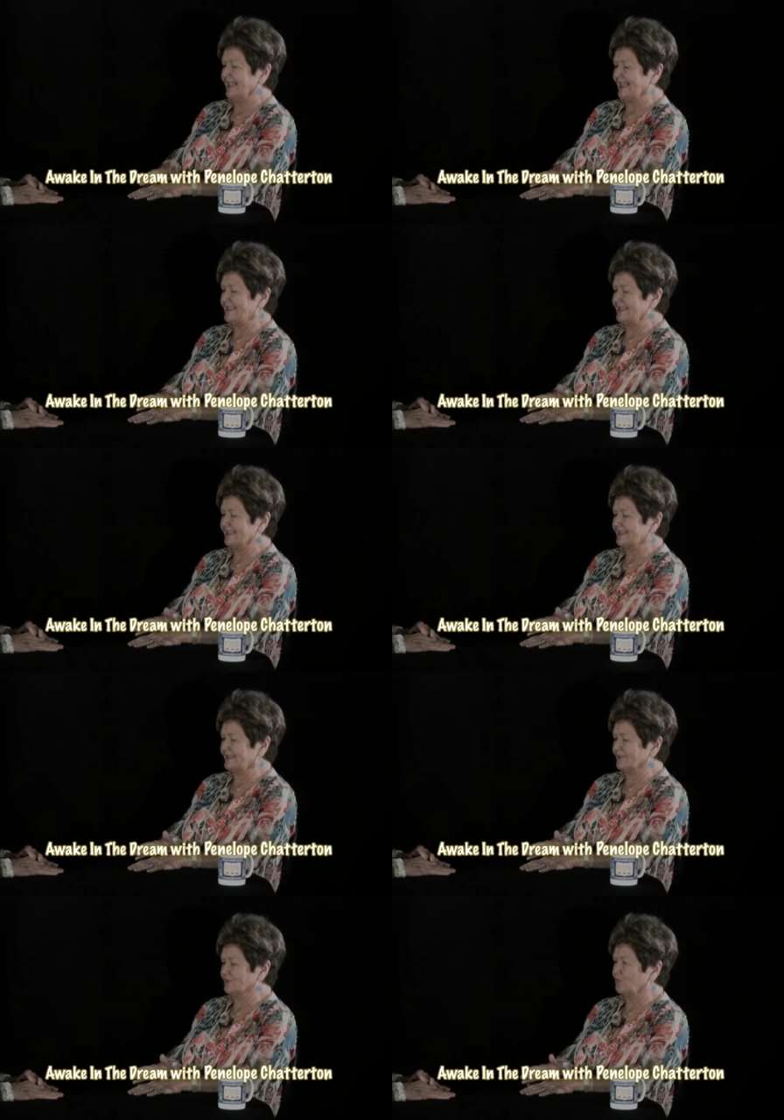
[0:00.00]
And yet,
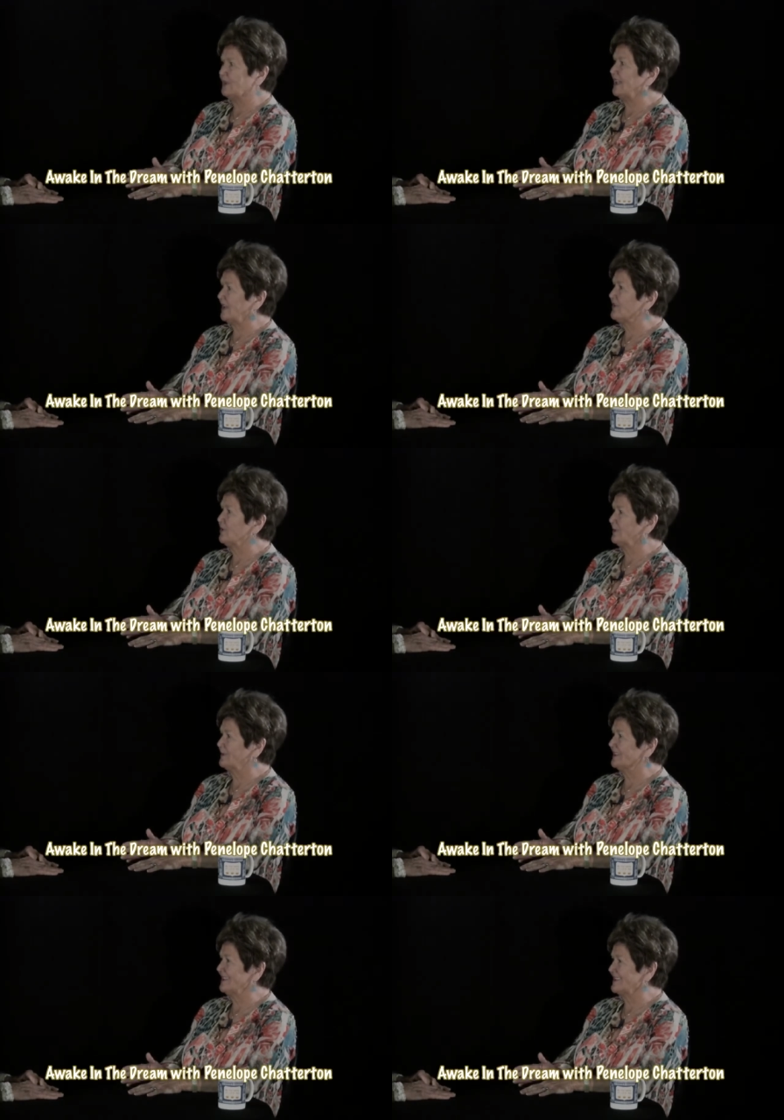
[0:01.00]
we are human
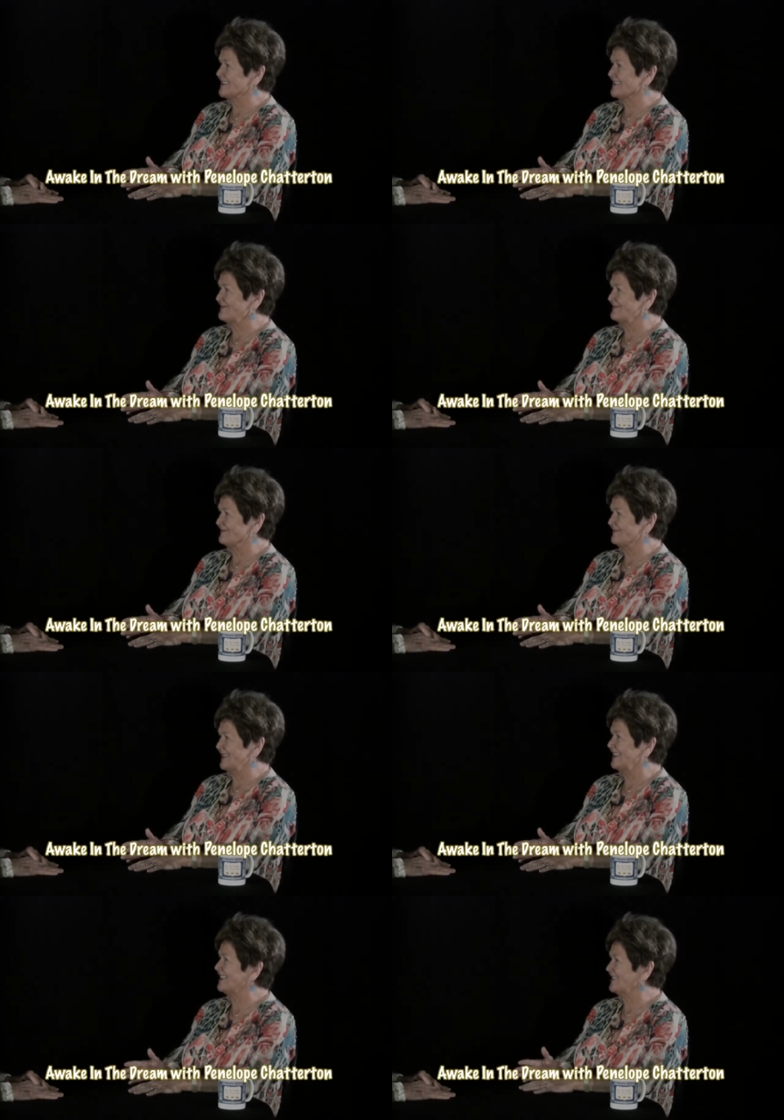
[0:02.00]
beings,
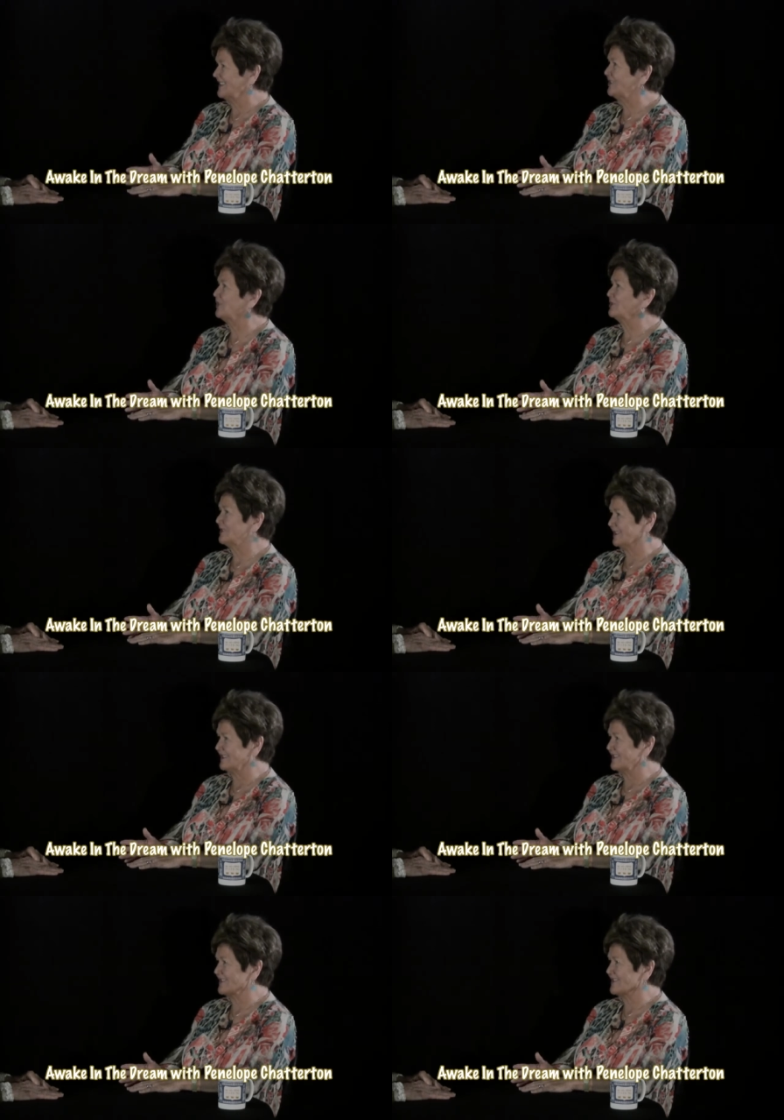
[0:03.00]
and our ego
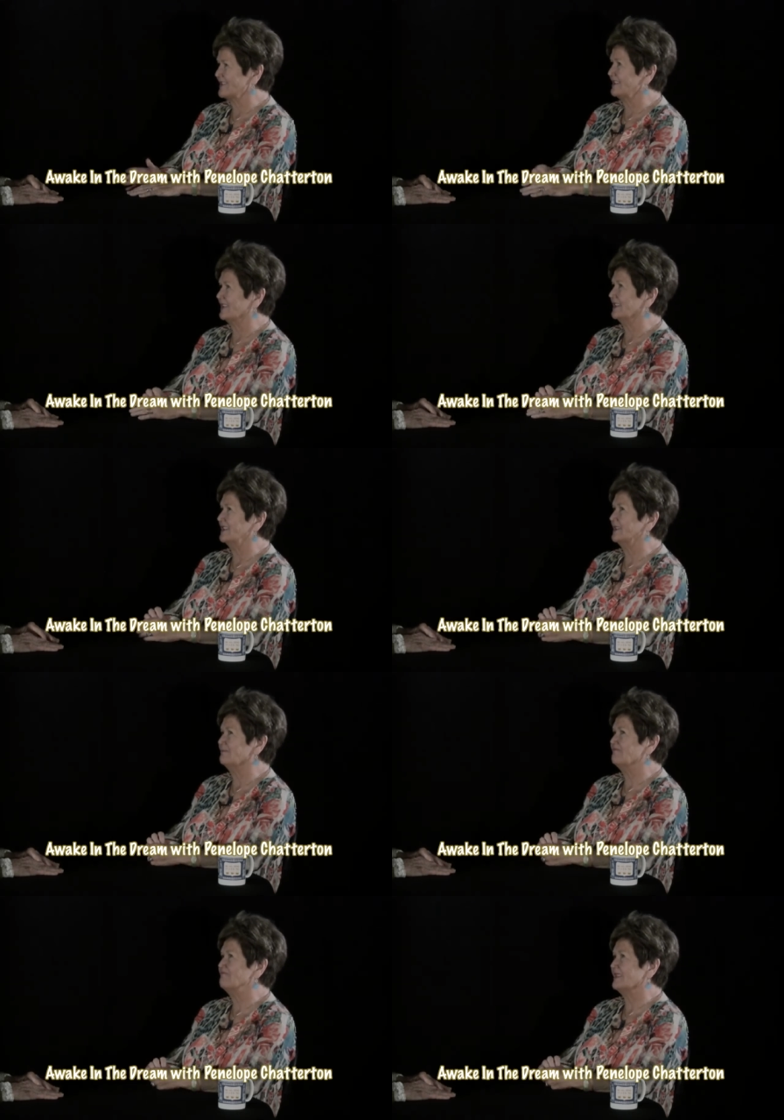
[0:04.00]
does
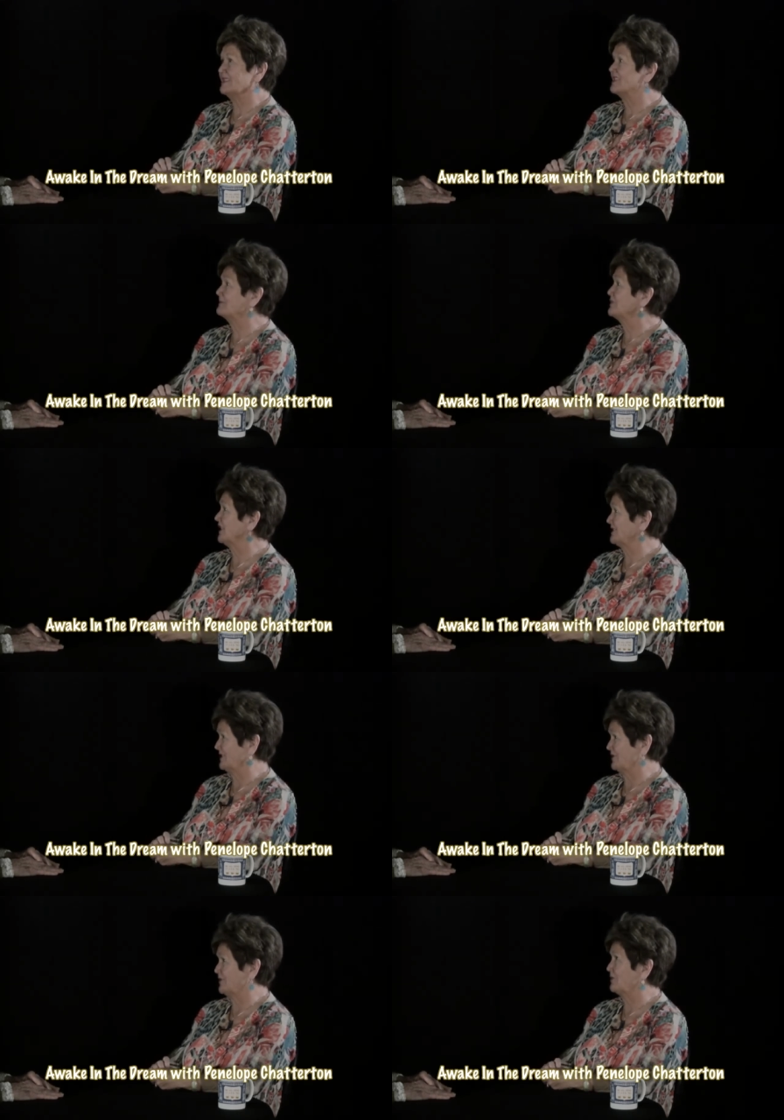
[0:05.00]
um, is
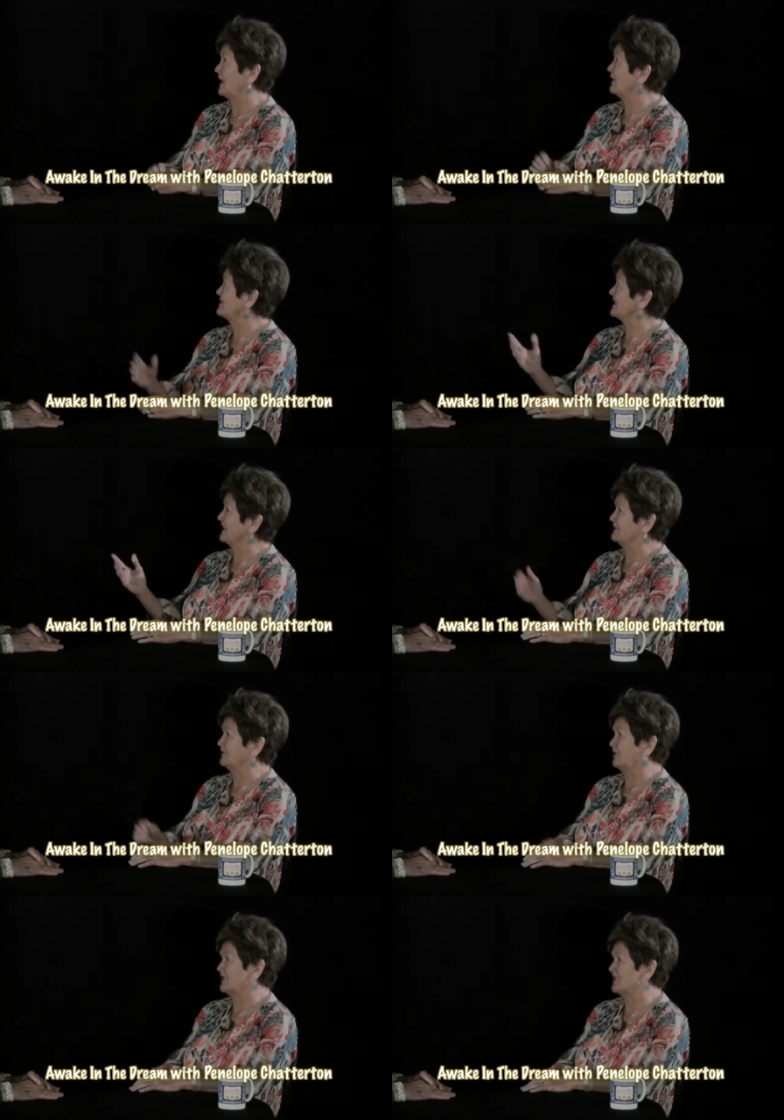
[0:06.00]
subjected to. Why do we do that to
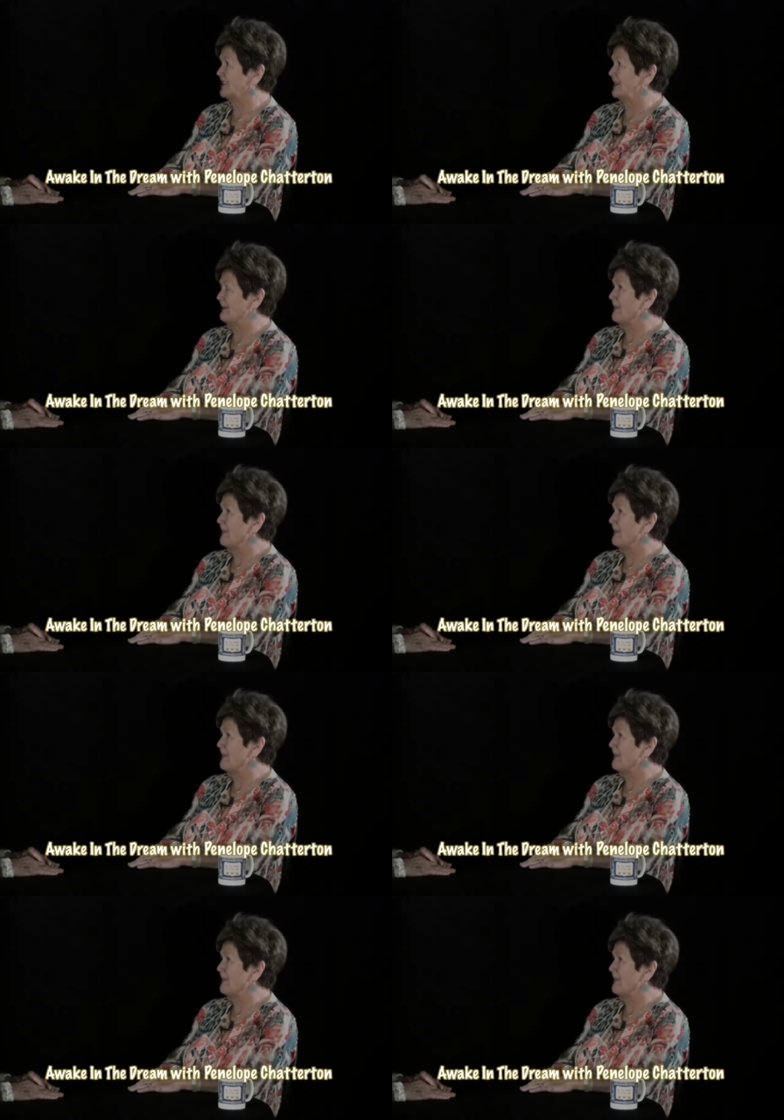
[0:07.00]
ourselves?